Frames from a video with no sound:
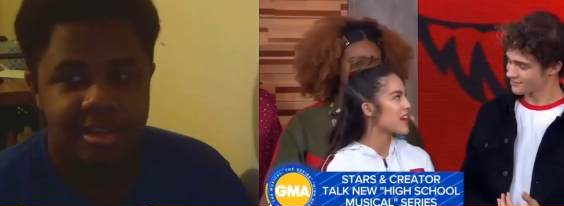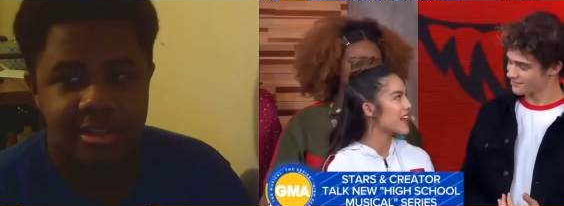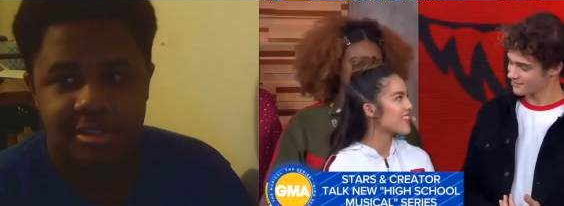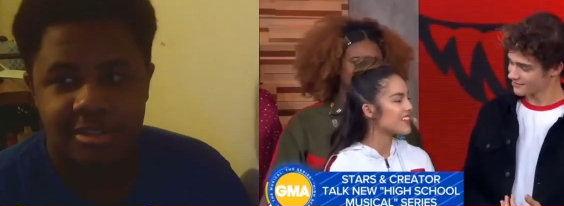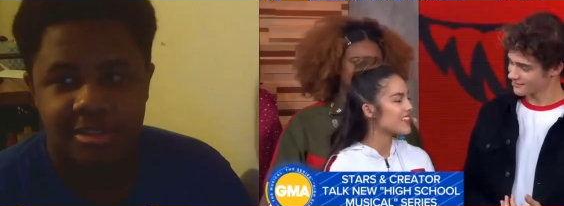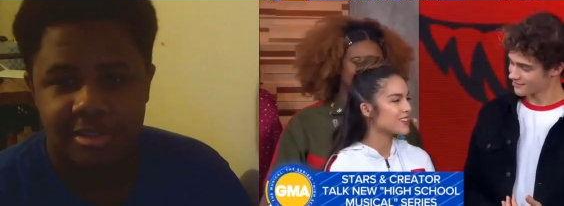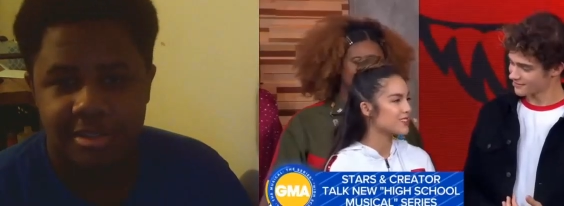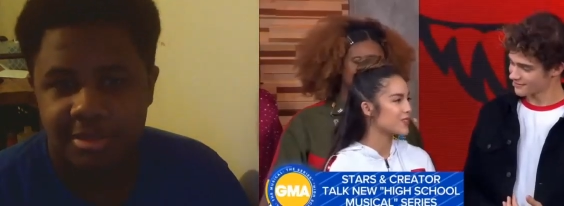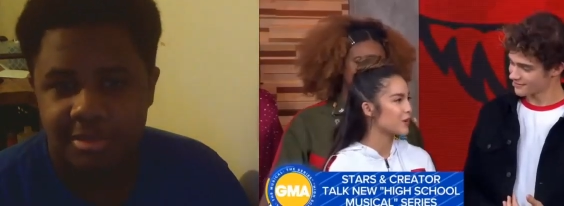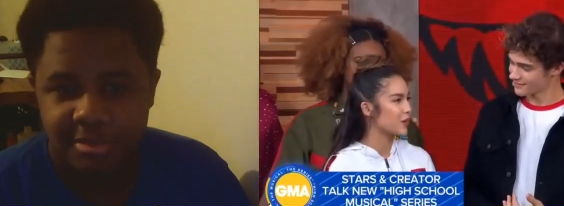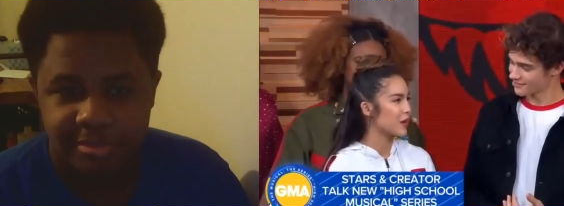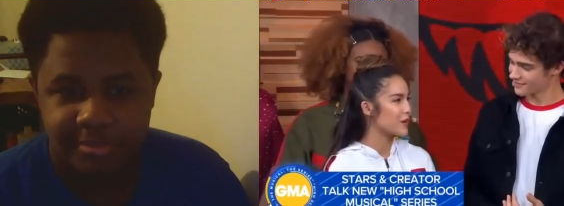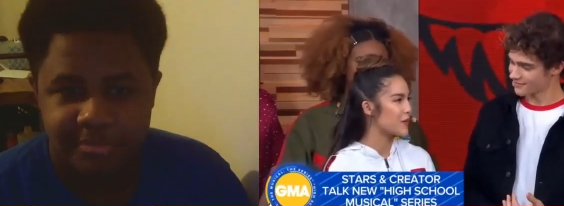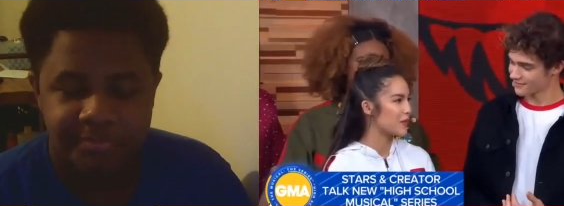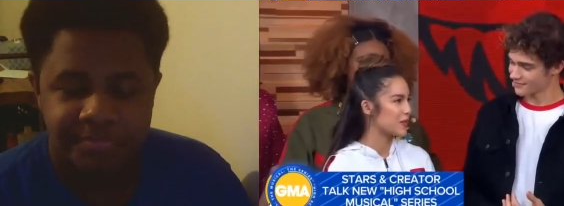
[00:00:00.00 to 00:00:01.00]
Speaker 1: What I think is so great
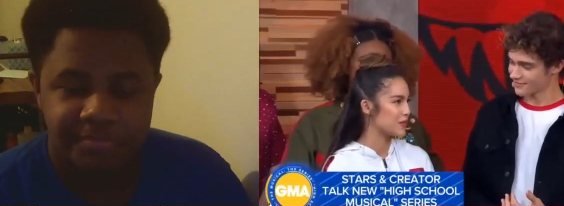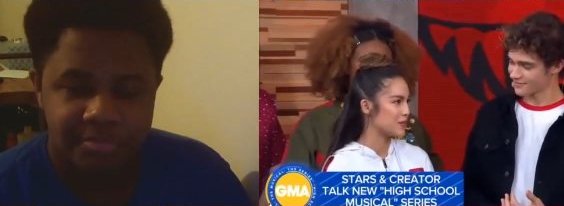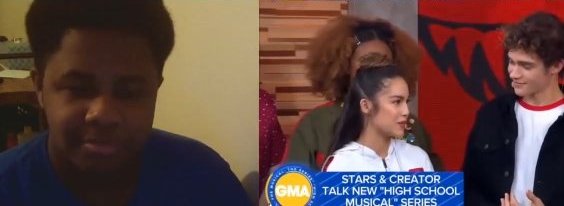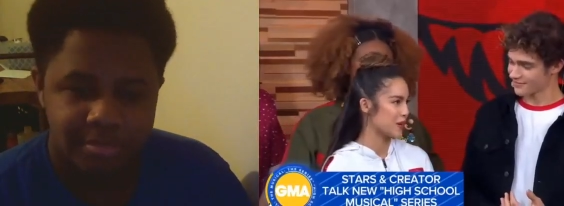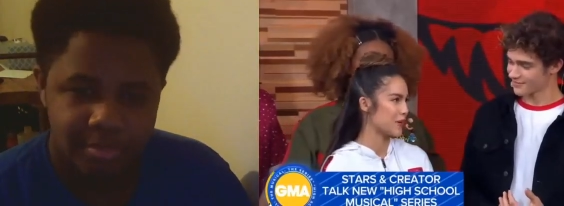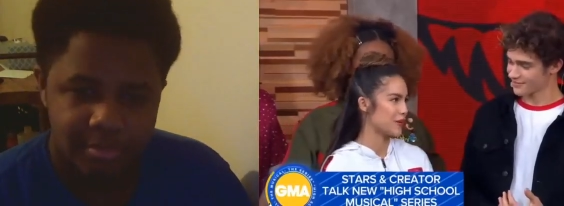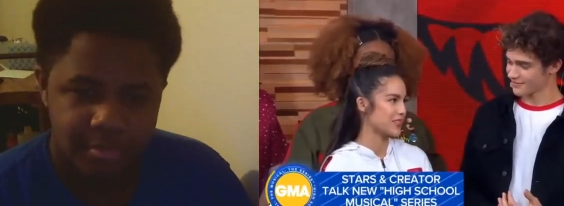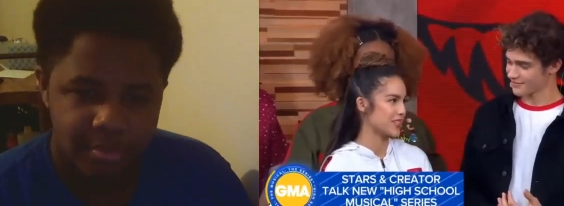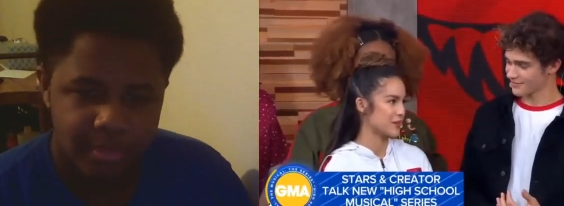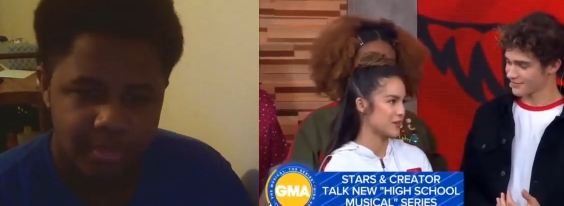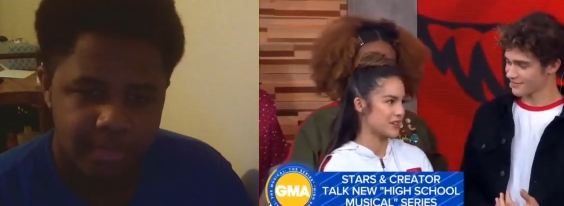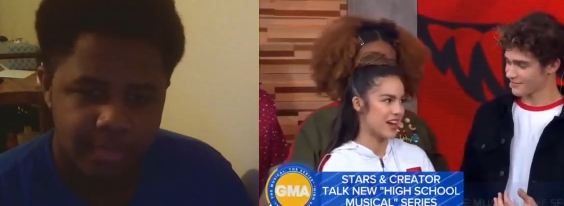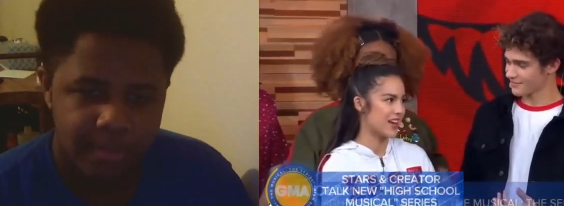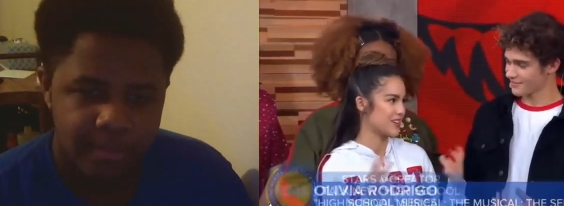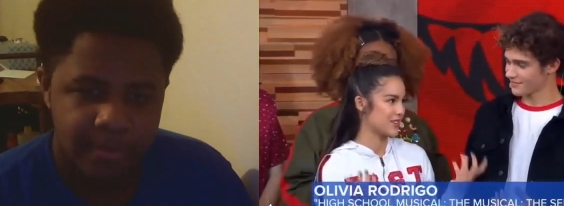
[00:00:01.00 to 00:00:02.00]
about this show is that we're
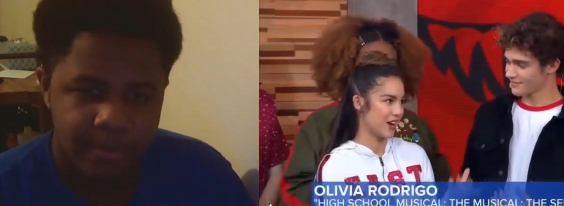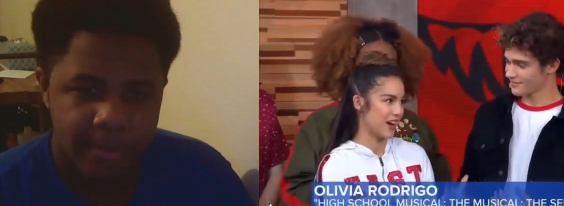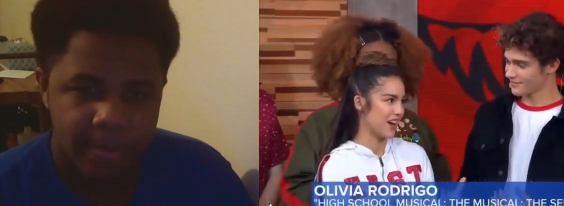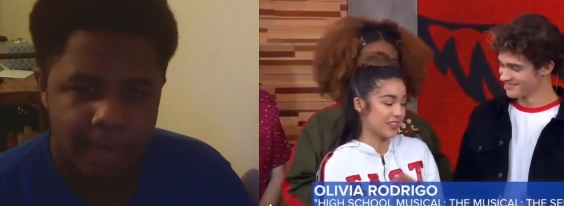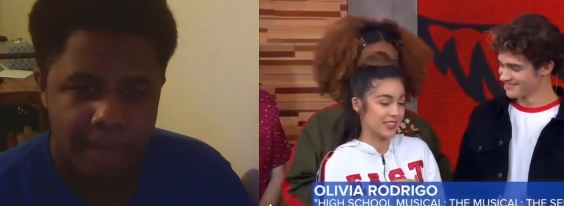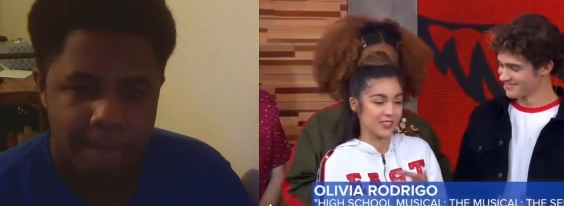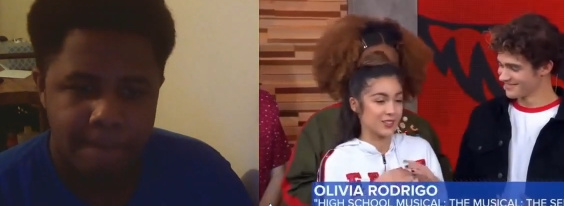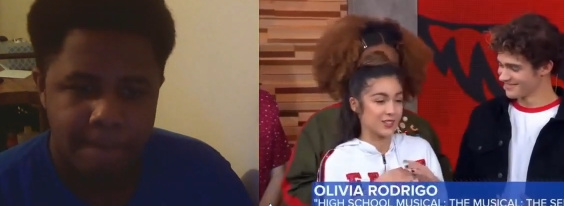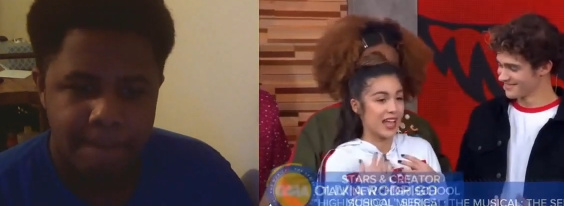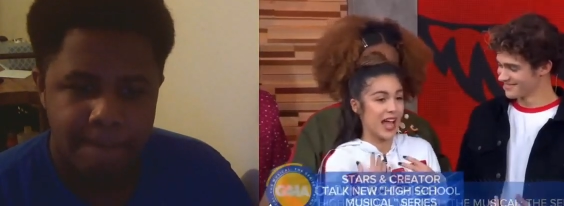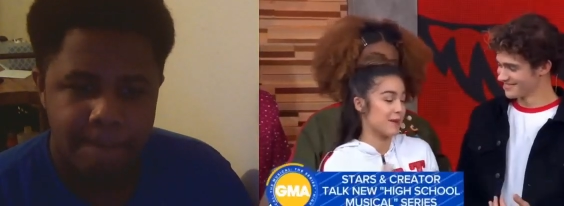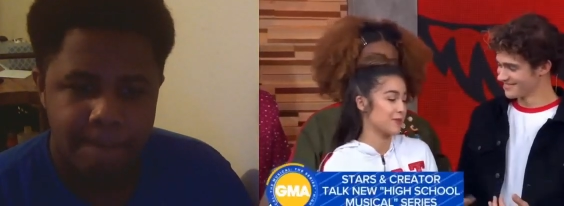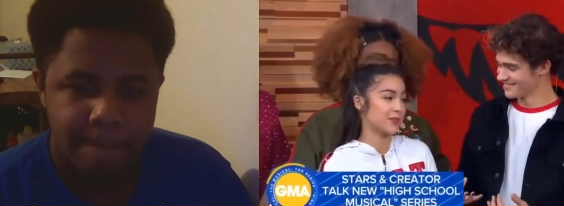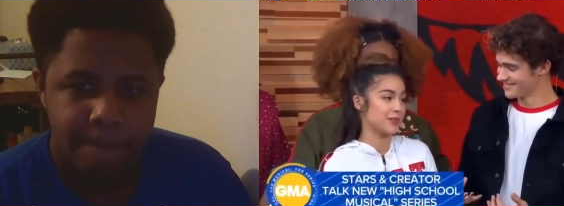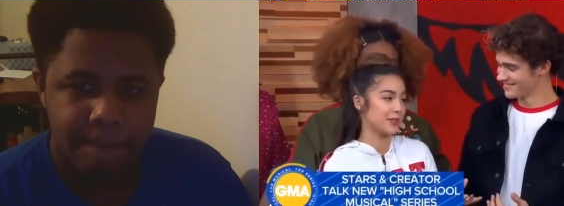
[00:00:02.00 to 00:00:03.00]
not trying. To, there's
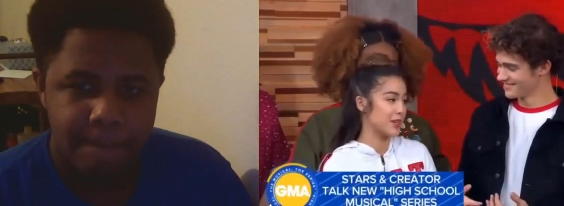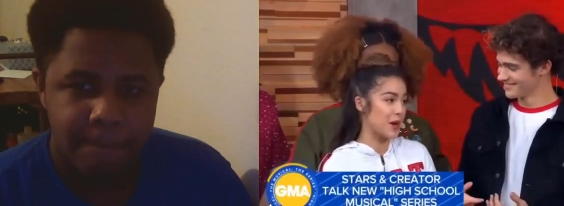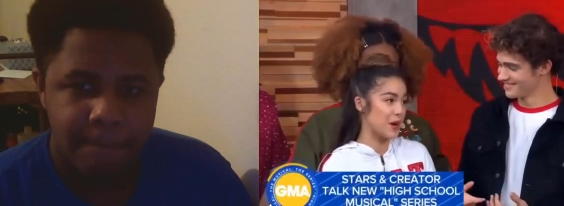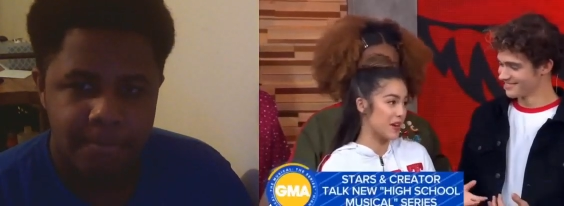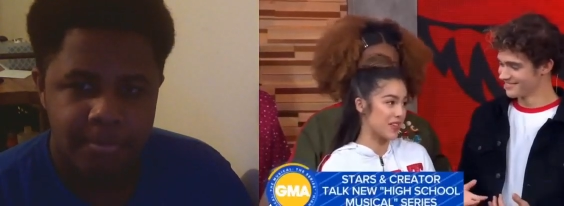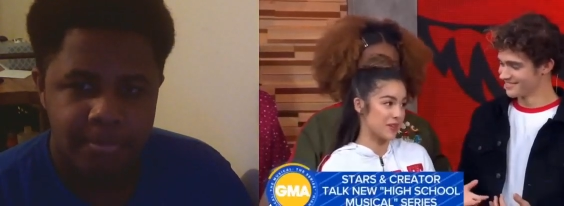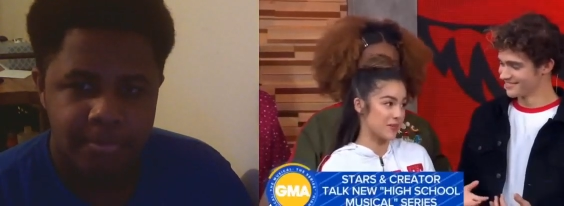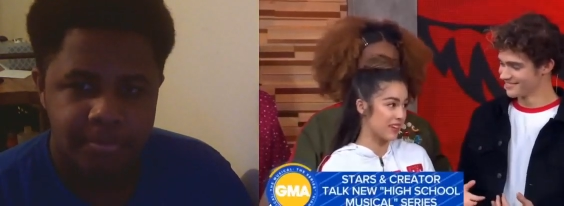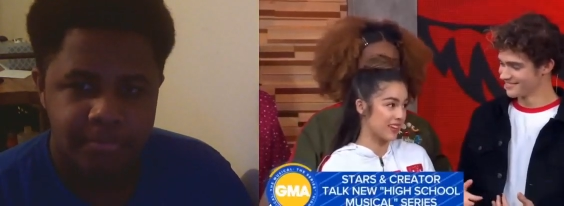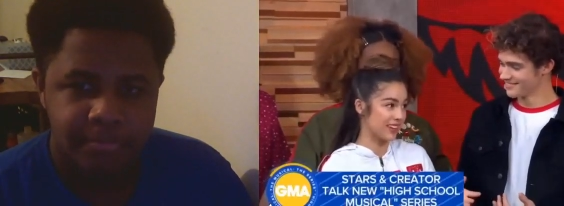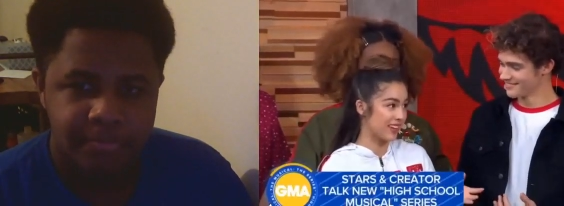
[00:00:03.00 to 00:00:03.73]
absolutely no way that we could